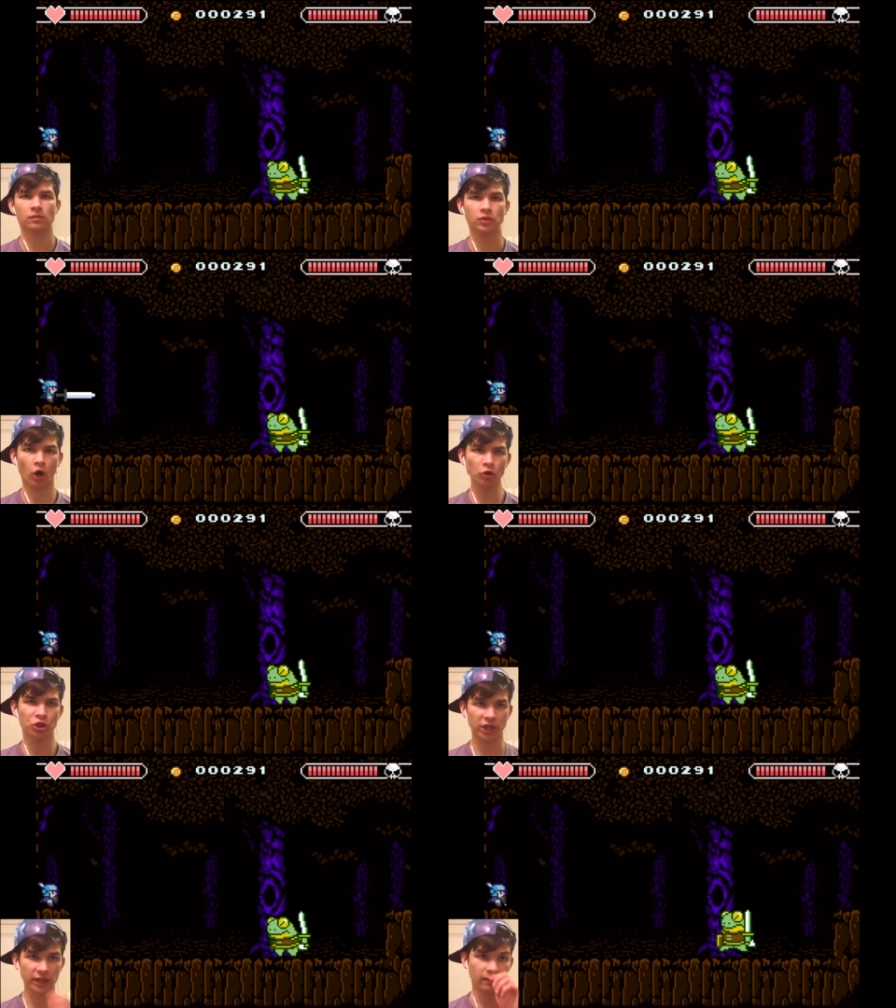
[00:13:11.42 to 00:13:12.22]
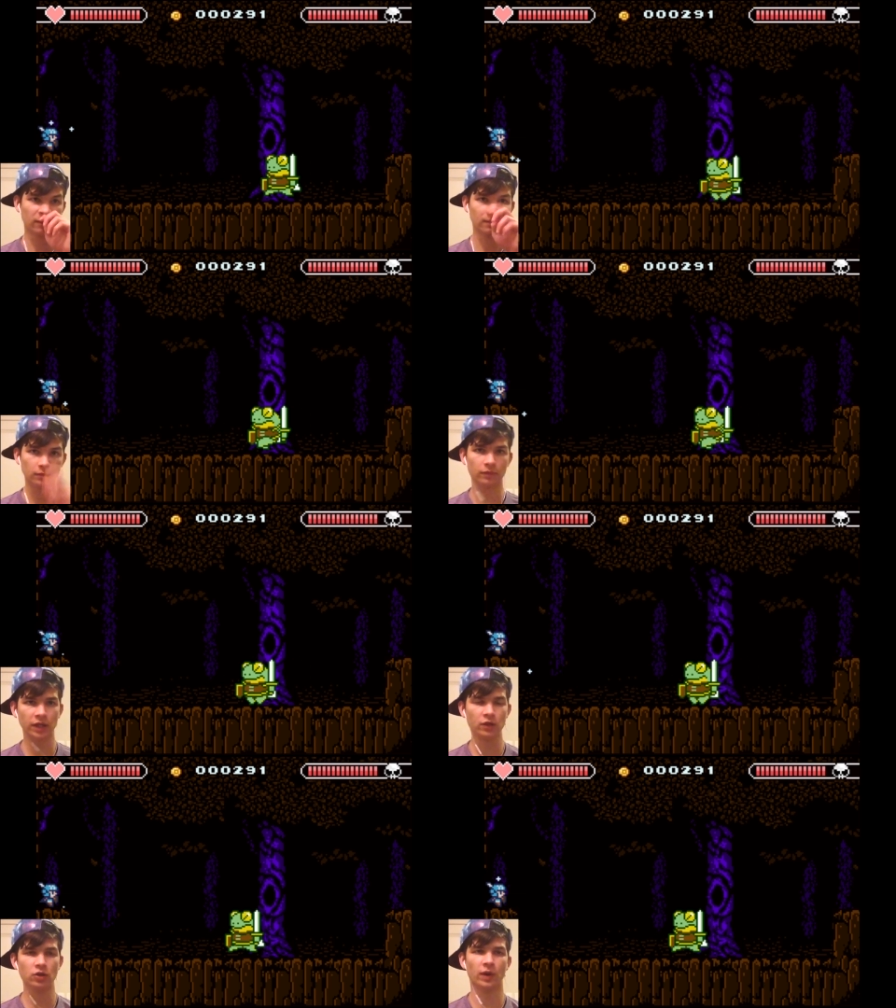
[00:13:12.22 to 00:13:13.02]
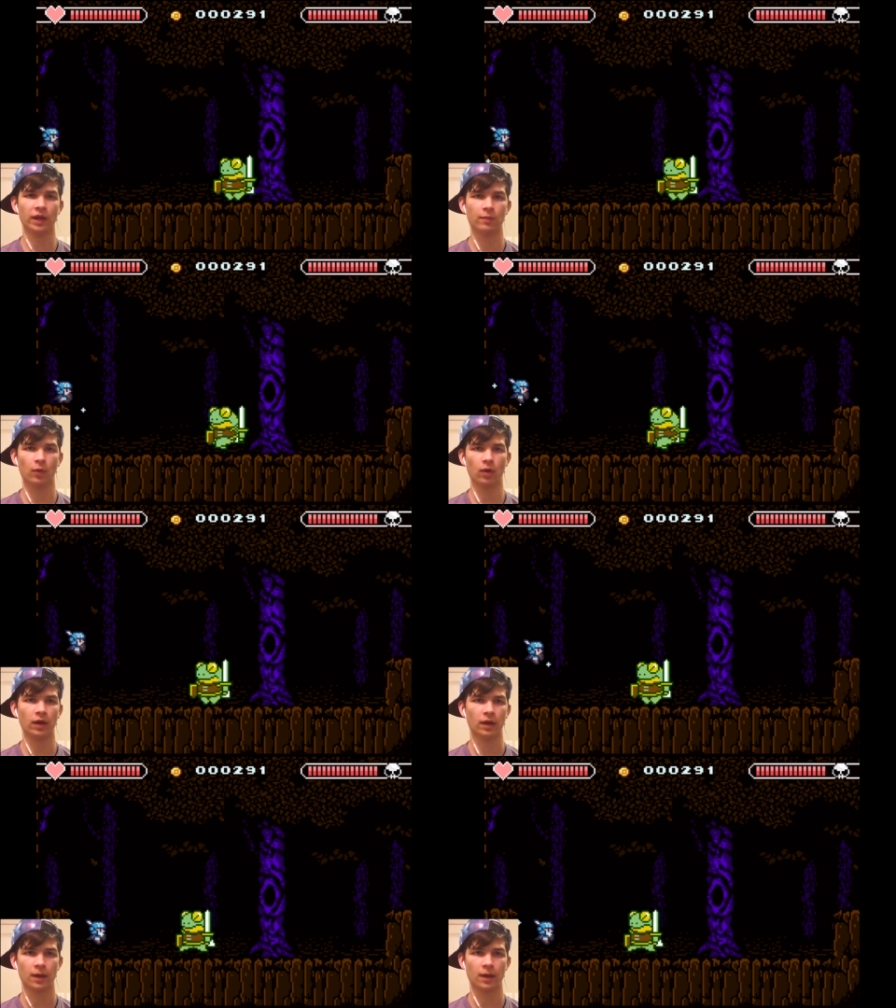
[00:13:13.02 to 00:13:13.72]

Yoshi, what are you doing here, boy?